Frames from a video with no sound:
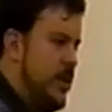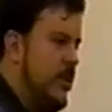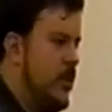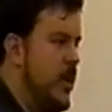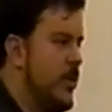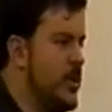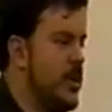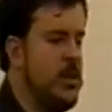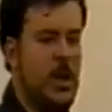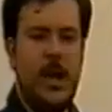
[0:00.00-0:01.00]
Give your puppets
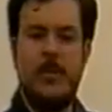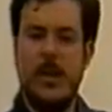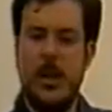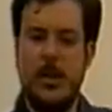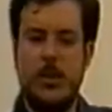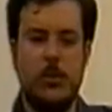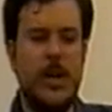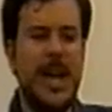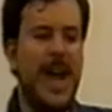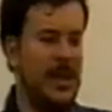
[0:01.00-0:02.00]
the time to
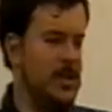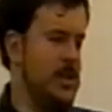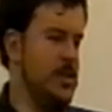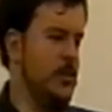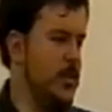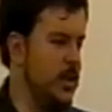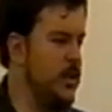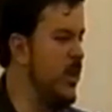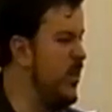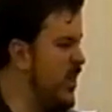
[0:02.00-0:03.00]
react to something,
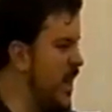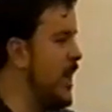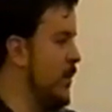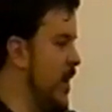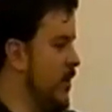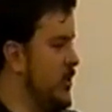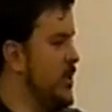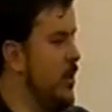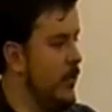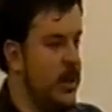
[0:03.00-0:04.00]
to think about
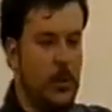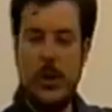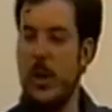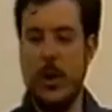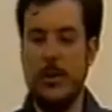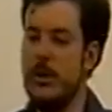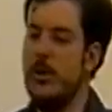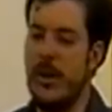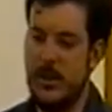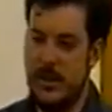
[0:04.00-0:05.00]
something. We all
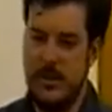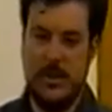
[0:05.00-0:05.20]
do it.